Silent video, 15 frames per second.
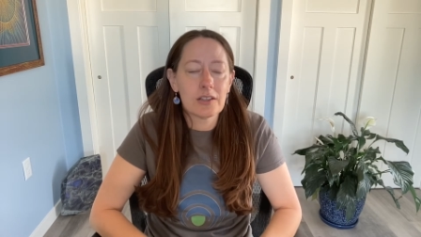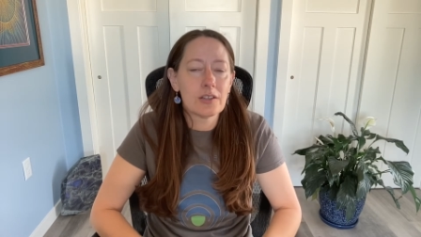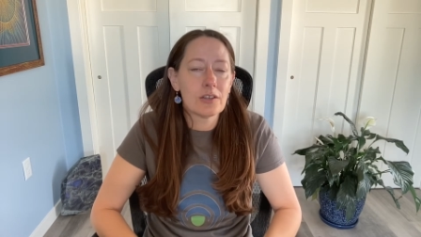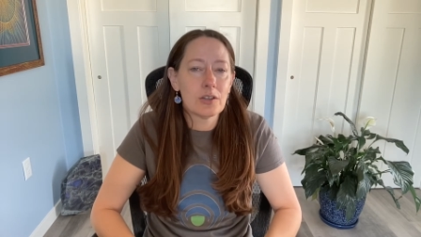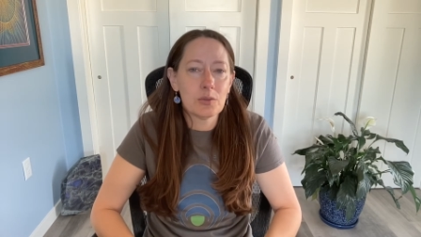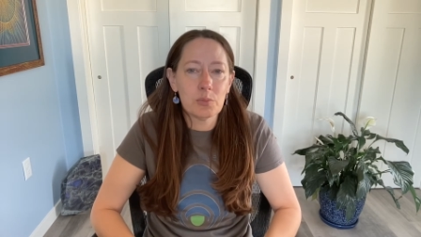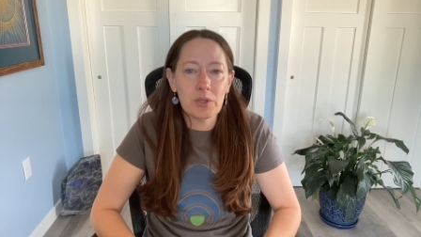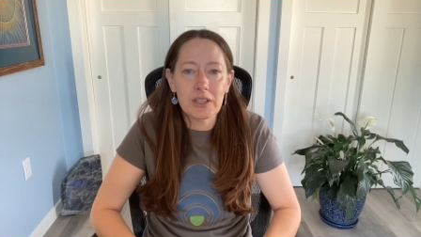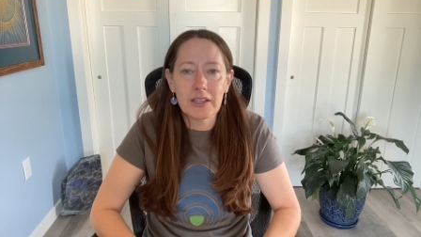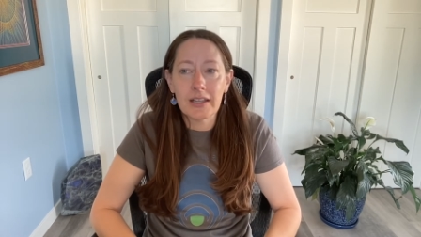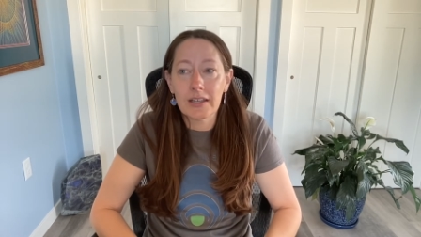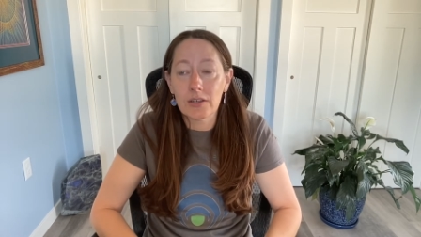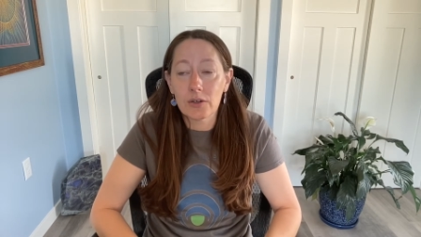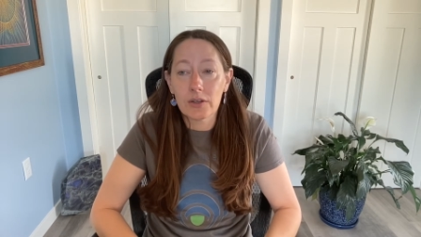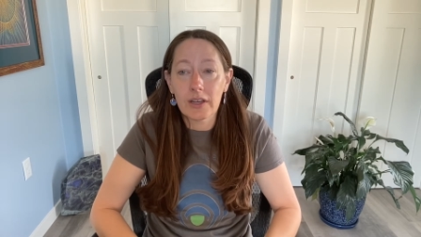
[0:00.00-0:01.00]
could be
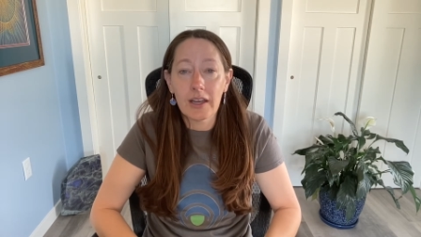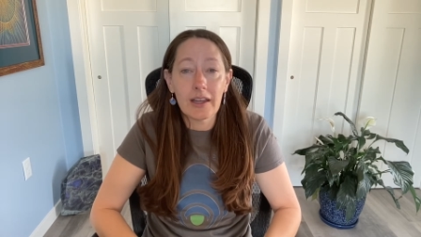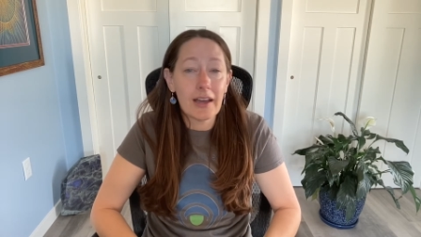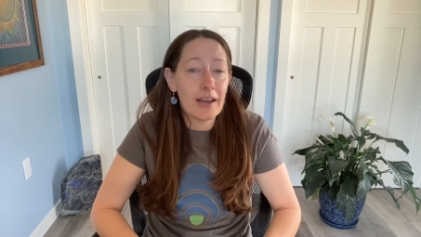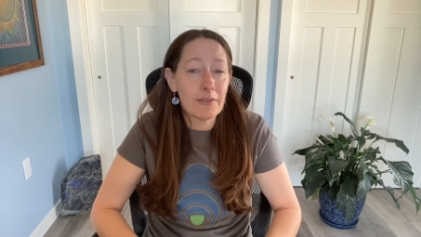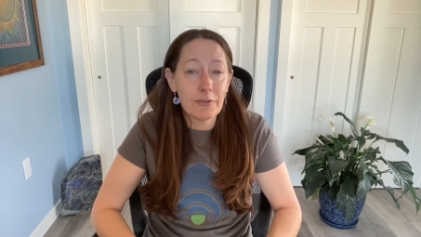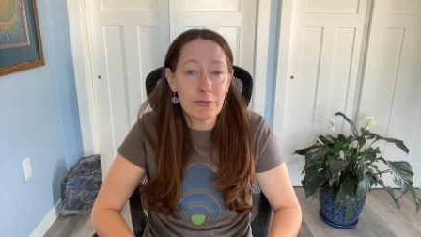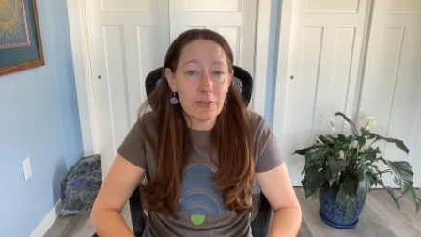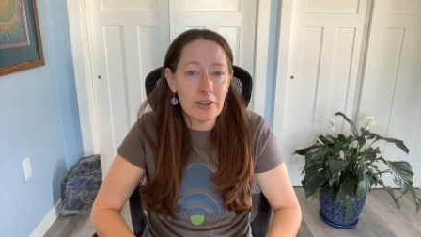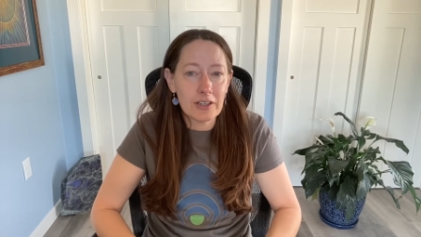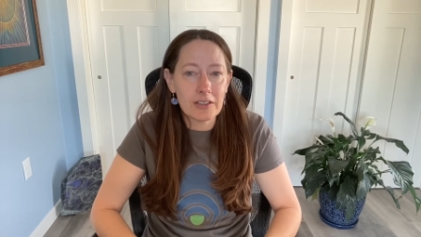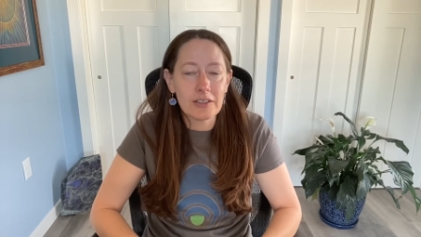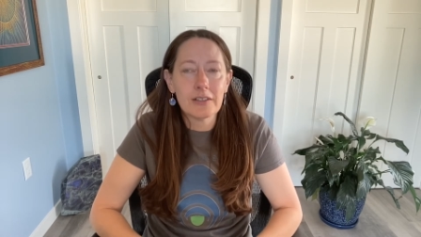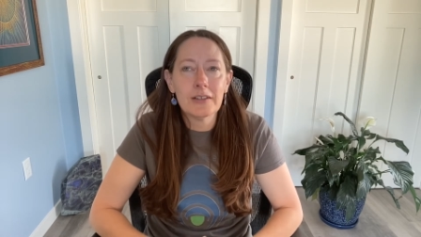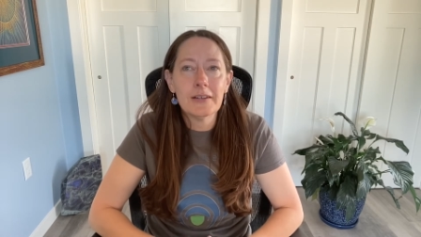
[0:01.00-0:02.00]
like, okay, I have a friend.